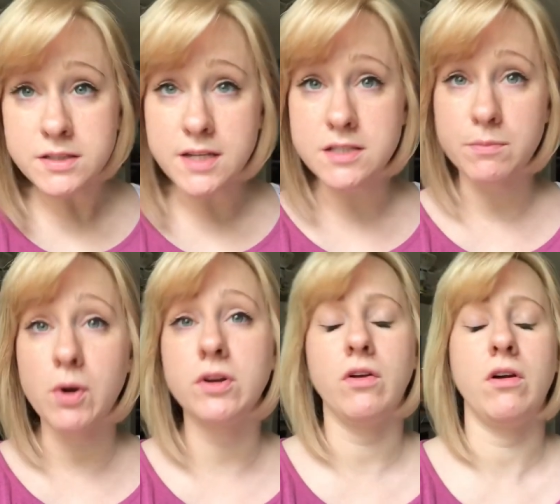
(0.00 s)

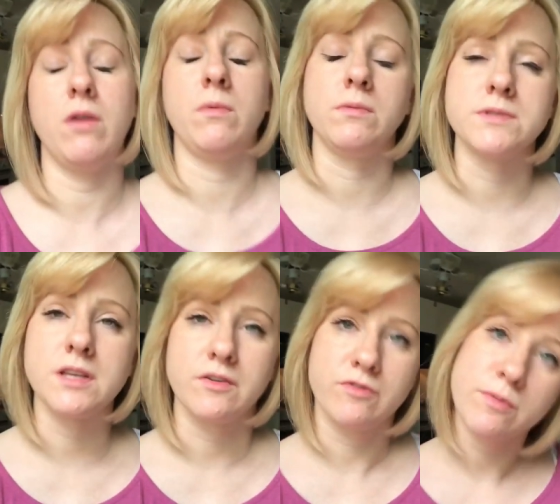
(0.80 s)
testimonial on what it
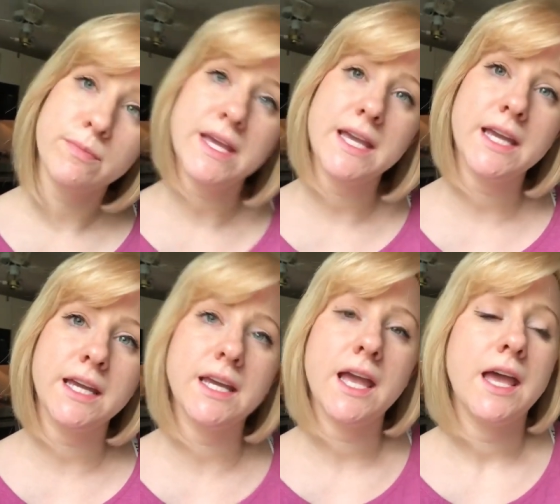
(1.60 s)
was like for
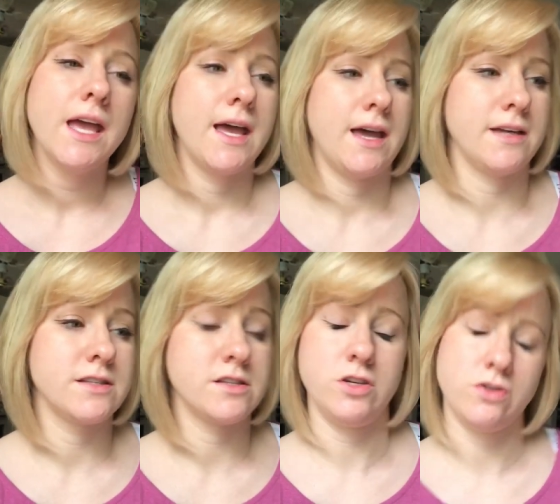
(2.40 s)
me,
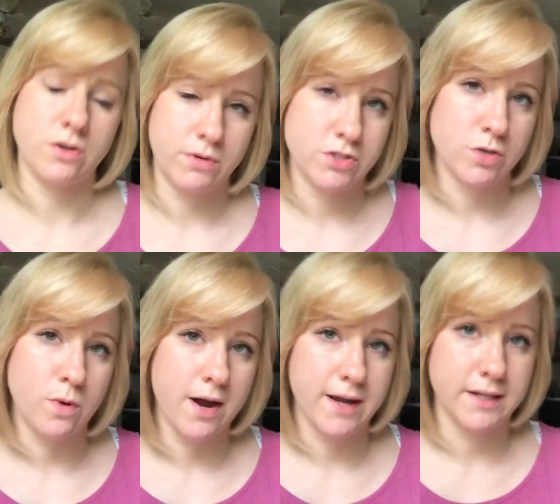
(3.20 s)
so that you know what
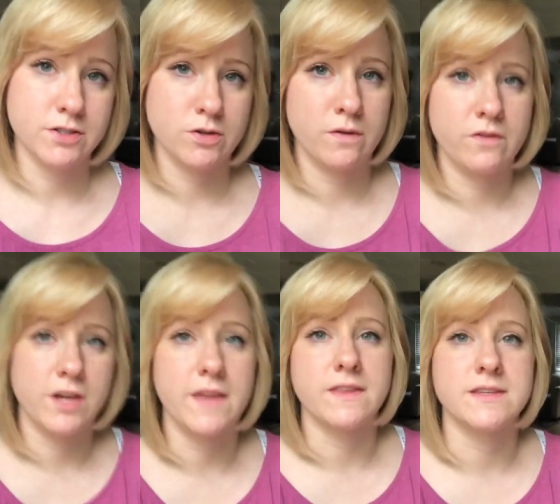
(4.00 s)
you're walking into if
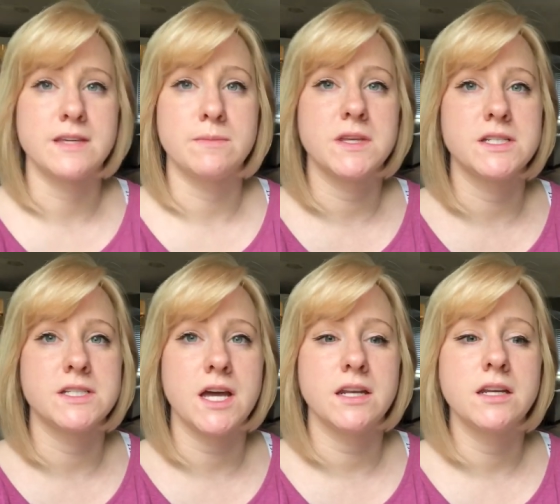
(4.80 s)
you're getting the same thing
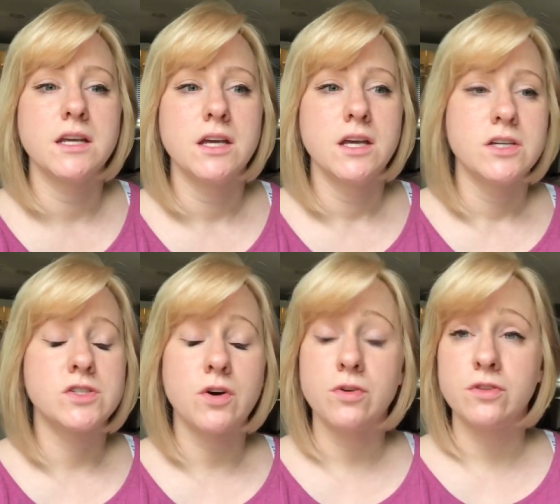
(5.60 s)
done.
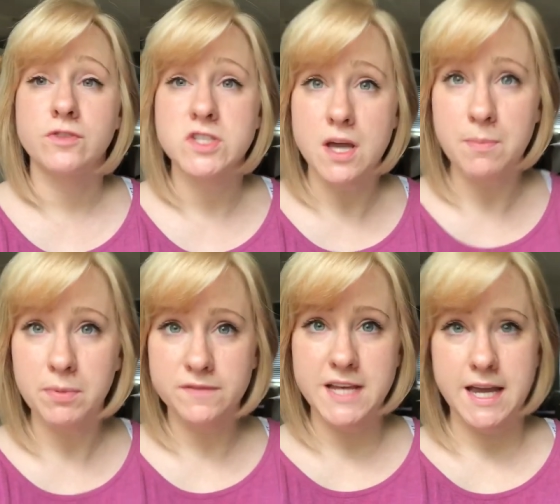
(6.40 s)
So the first
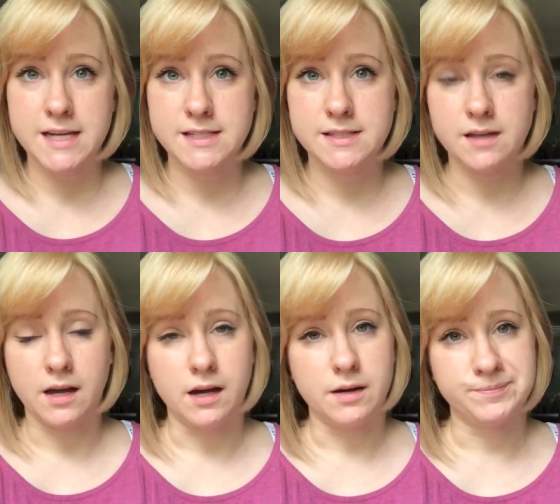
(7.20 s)
couple of days,
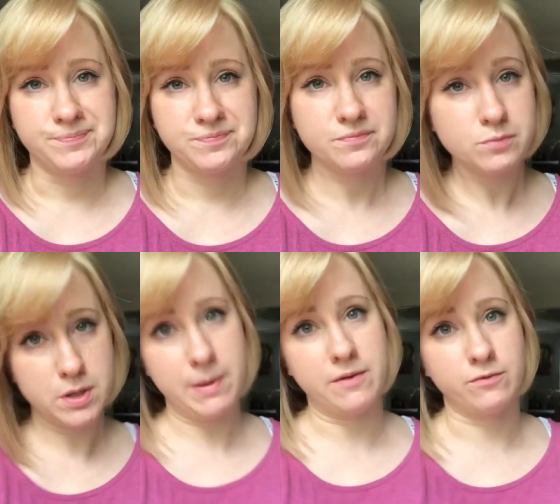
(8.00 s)

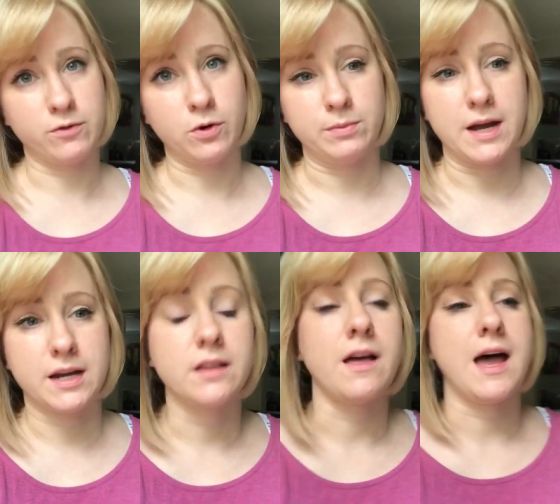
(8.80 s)
pretty painful, I'm
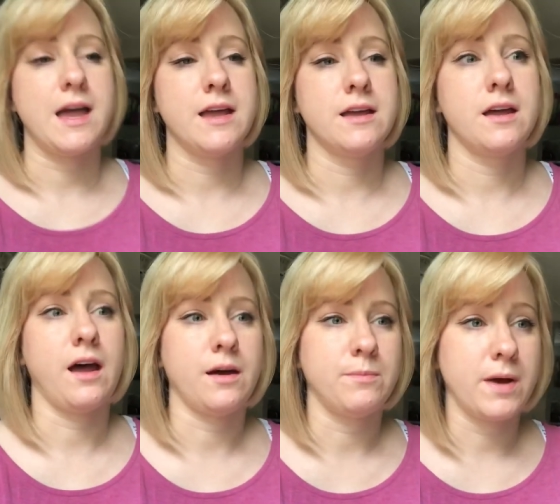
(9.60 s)
not gonna lie.
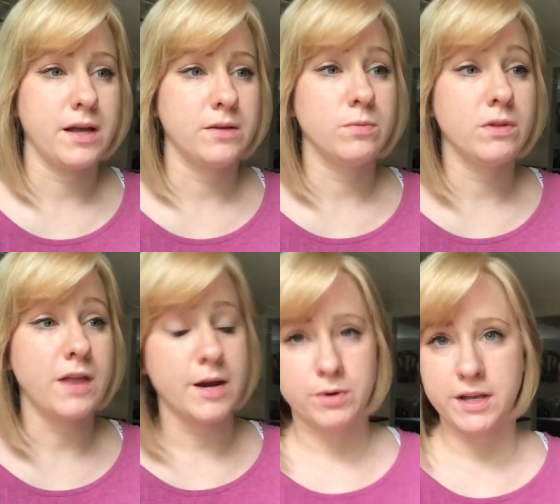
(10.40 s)
I
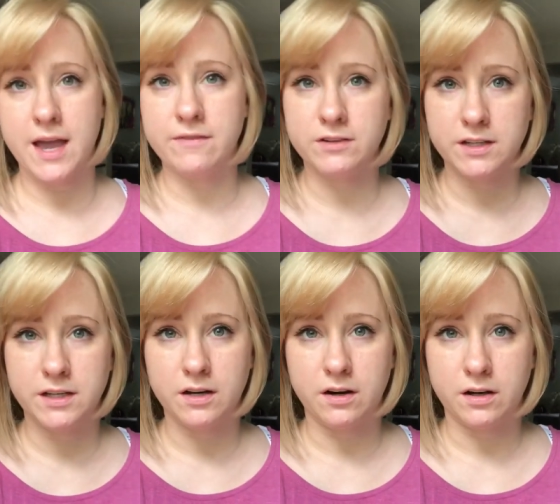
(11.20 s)
relied pretty
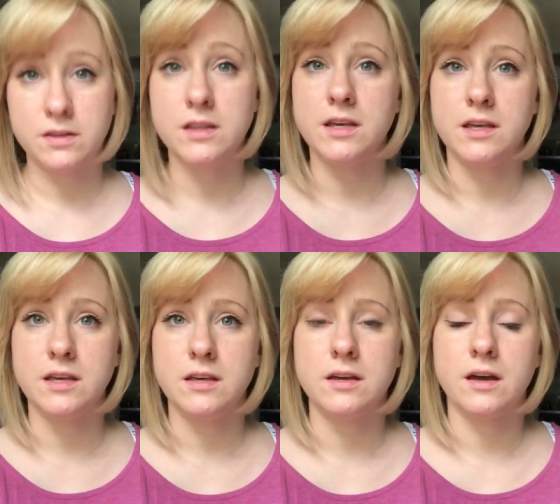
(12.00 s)
heavily on
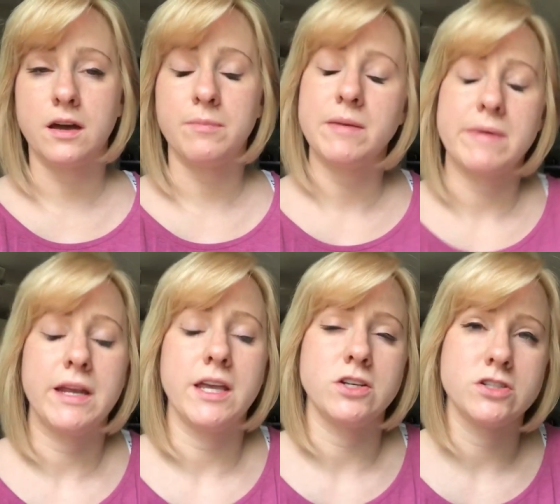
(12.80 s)
the pain
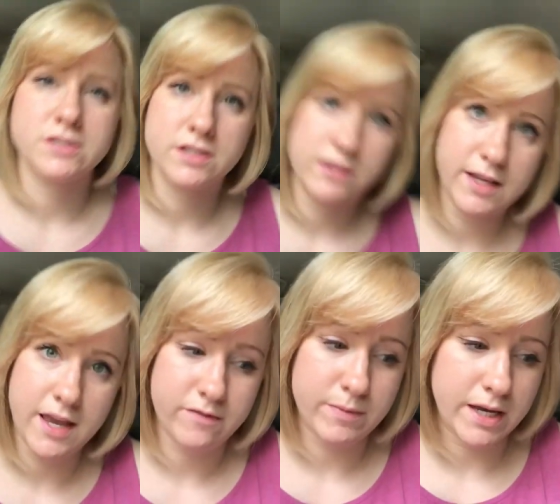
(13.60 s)
medications that they
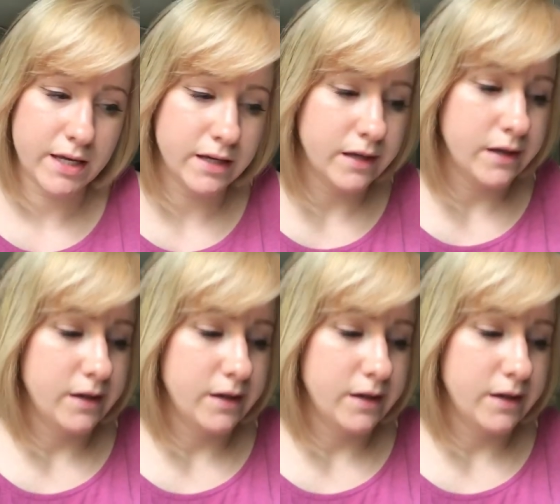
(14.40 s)
gave me.